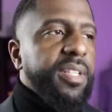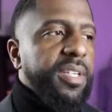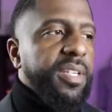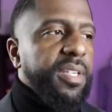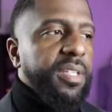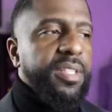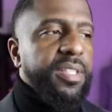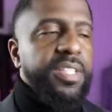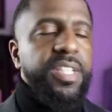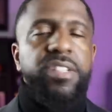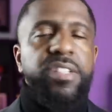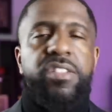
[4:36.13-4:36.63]

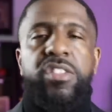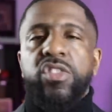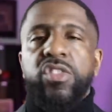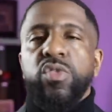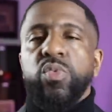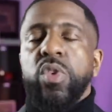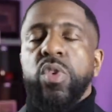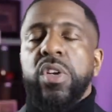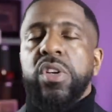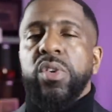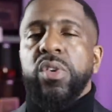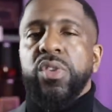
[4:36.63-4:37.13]
Look, this is
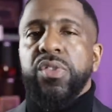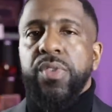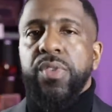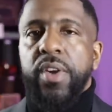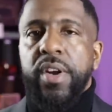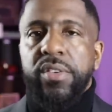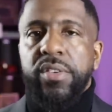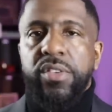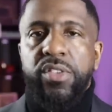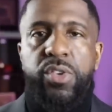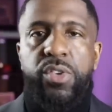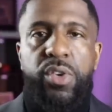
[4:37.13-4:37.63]
one of those
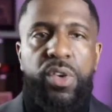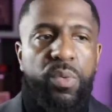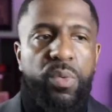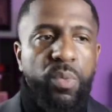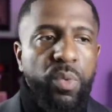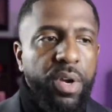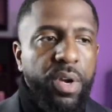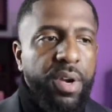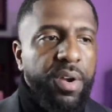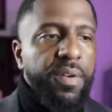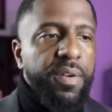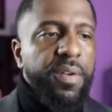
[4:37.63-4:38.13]
fragrances you can
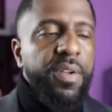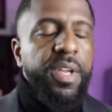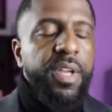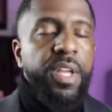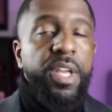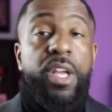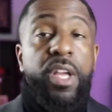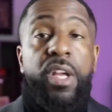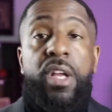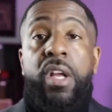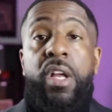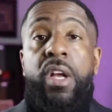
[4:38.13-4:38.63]
wear
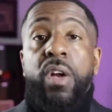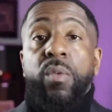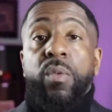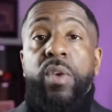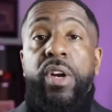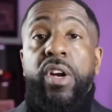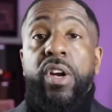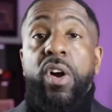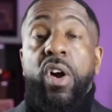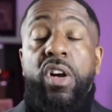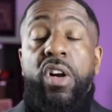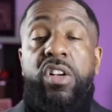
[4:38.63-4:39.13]

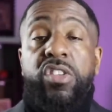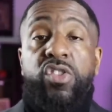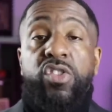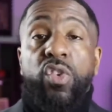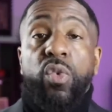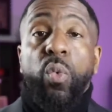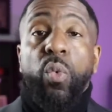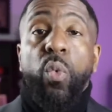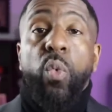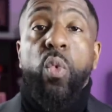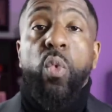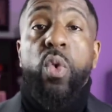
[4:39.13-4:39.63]
regardless
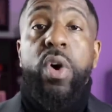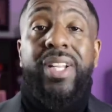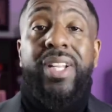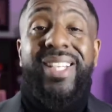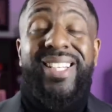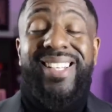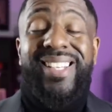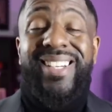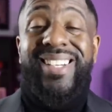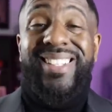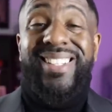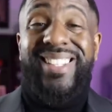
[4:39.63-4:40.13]
of
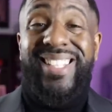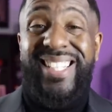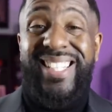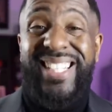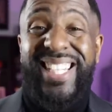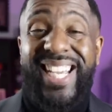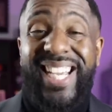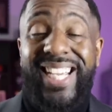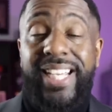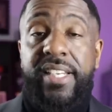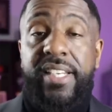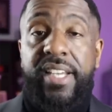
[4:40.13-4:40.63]
what the
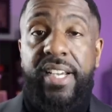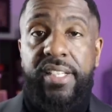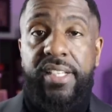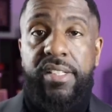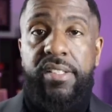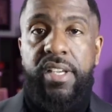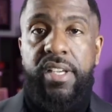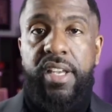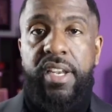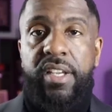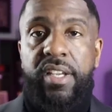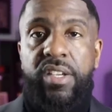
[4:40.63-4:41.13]
date night
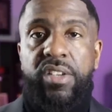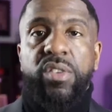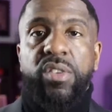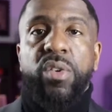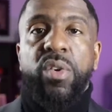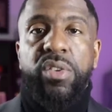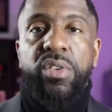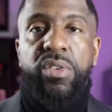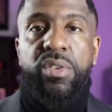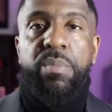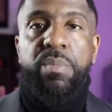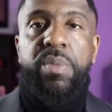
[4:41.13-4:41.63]
setting is
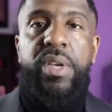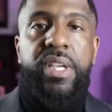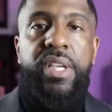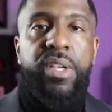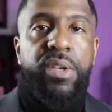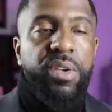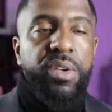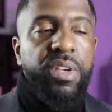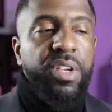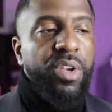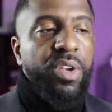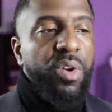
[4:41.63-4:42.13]
going to be.
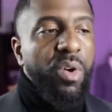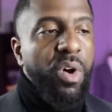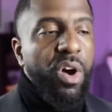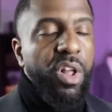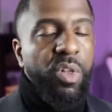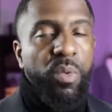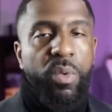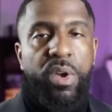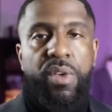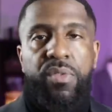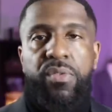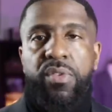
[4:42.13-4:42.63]
You can go all
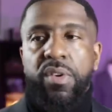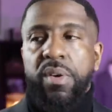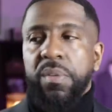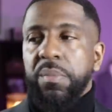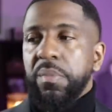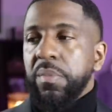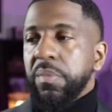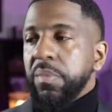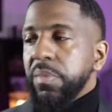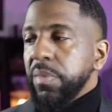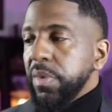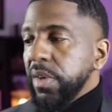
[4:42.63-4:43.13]
the way
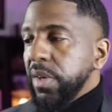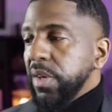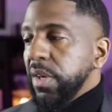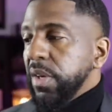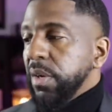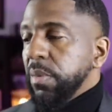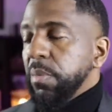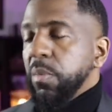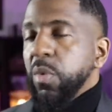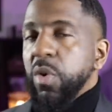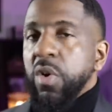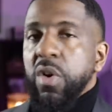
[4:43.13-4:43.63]
from
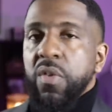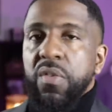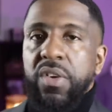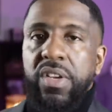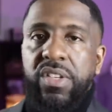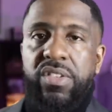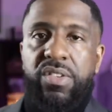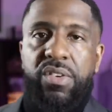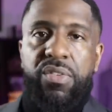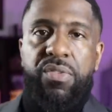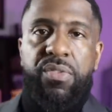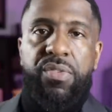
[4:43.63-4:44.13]
more of a
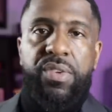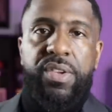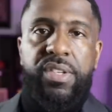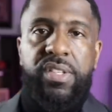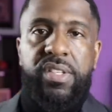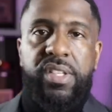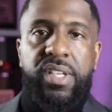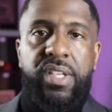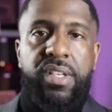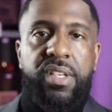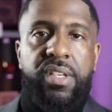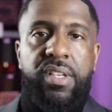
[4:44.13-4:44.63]

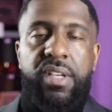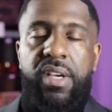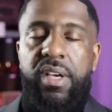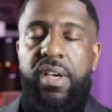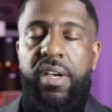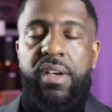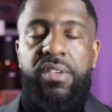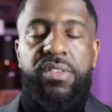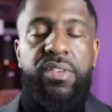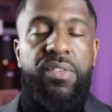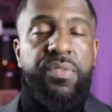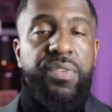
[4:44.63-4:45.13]
sophisticated,
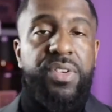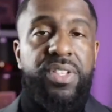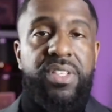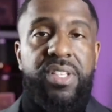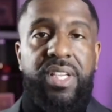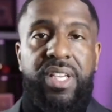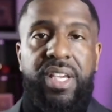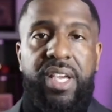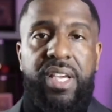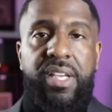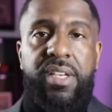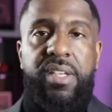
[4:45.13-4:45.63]
uh,
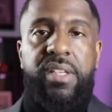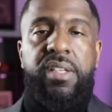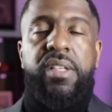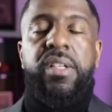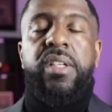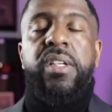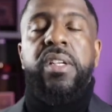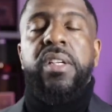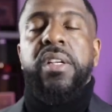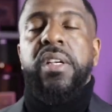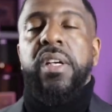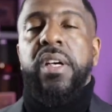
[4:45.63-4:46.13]
sophisticated
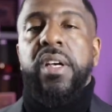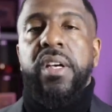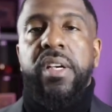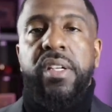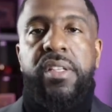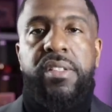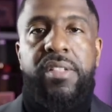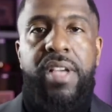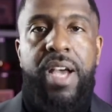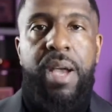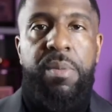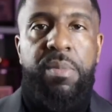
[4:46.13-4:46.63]

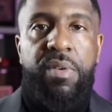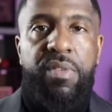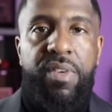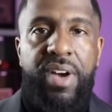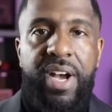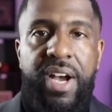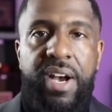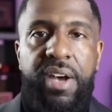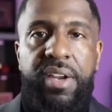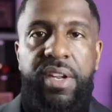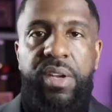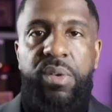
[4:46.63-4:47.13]
uh, type of
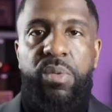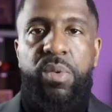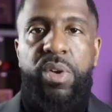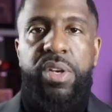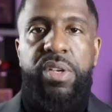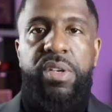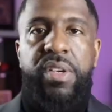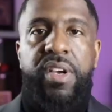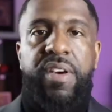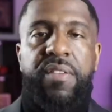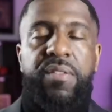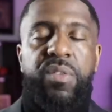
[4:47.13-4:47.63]
outing where
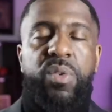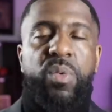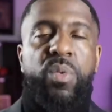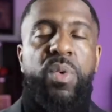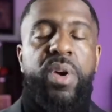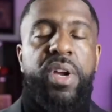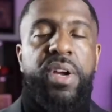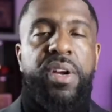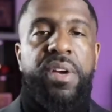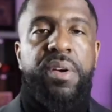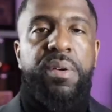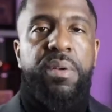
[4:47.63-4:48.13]
you have to
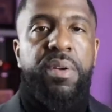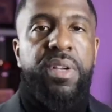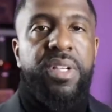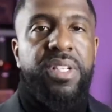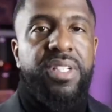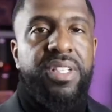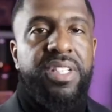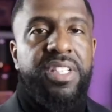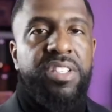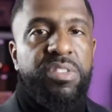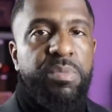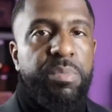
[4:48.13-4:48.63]
wear at
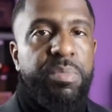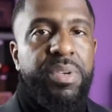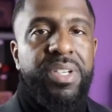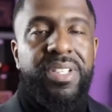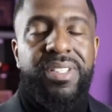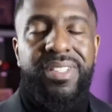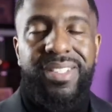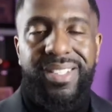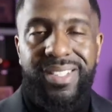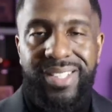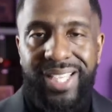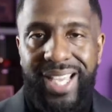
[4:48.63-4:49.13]
least
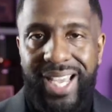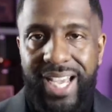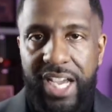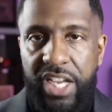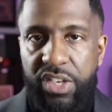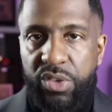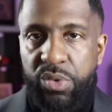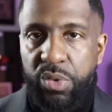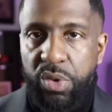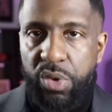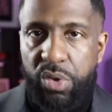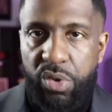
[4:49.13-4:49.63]
business
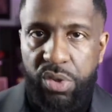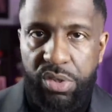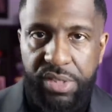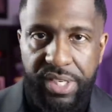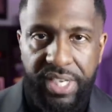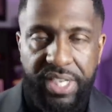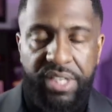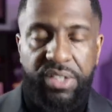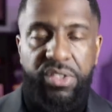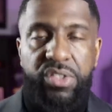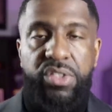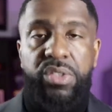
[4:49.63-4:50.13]
casual on
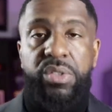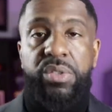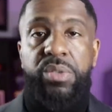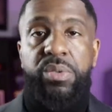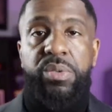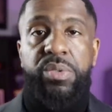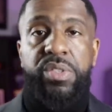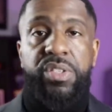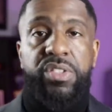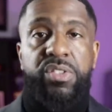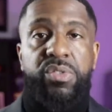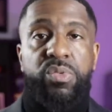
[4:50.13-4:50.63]
down
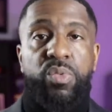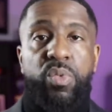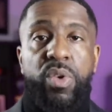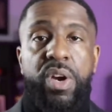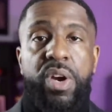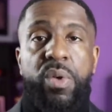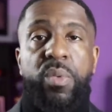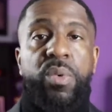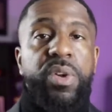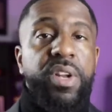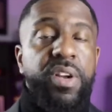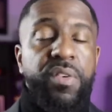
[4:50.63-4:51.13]
to just
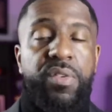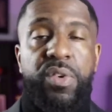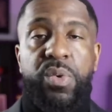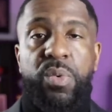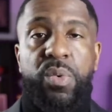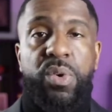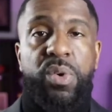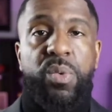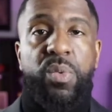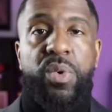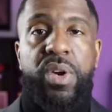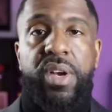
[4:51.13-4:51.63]
wearing whatever you
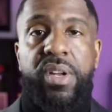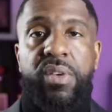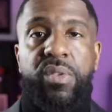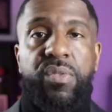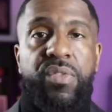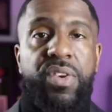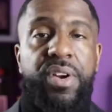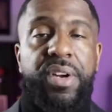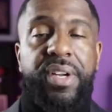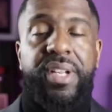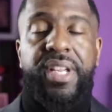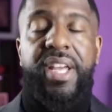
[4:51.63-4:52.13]
want to wear in a
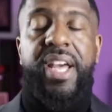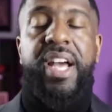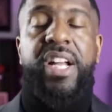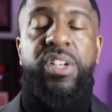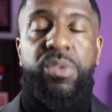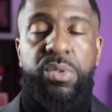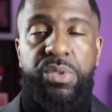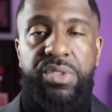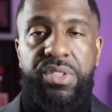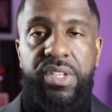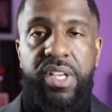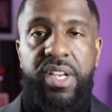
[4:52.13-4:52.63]
very
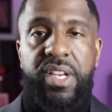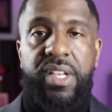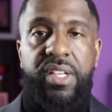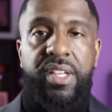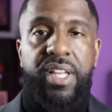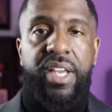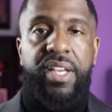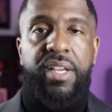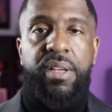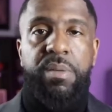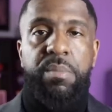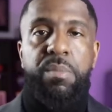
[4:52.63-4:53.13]
casual setting
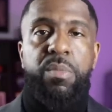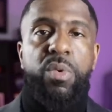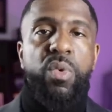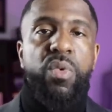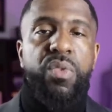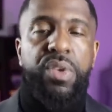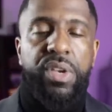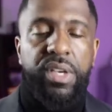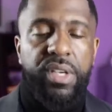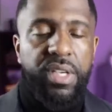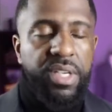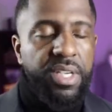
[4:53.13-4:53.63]
like a
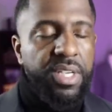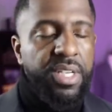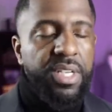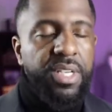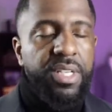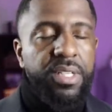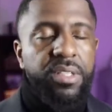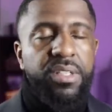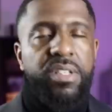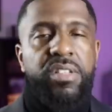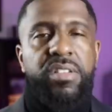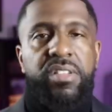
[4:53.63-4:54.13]
movie.
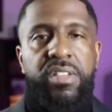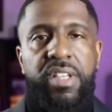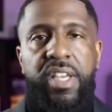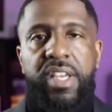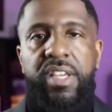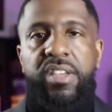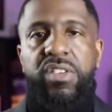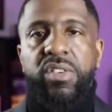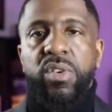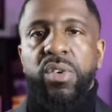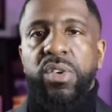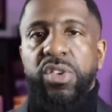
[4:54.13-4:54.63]
This
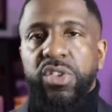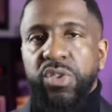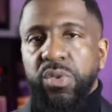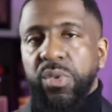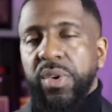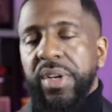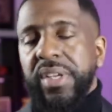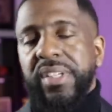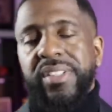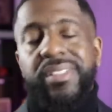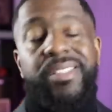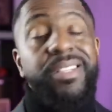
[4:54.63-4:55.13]
thing is going to
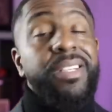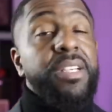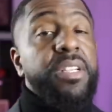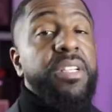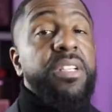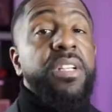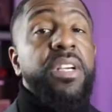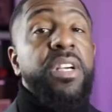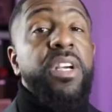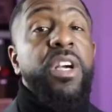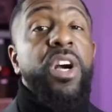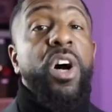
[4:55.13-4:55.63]

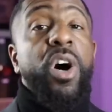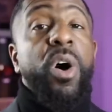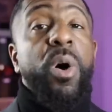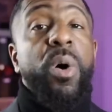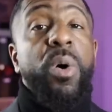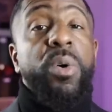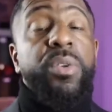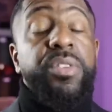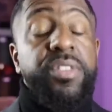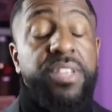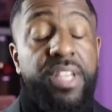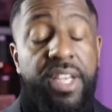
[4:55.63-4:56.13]
transcend
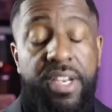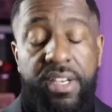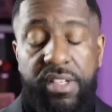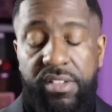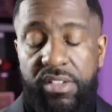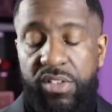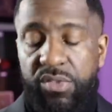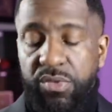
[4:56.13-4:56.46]
all settings.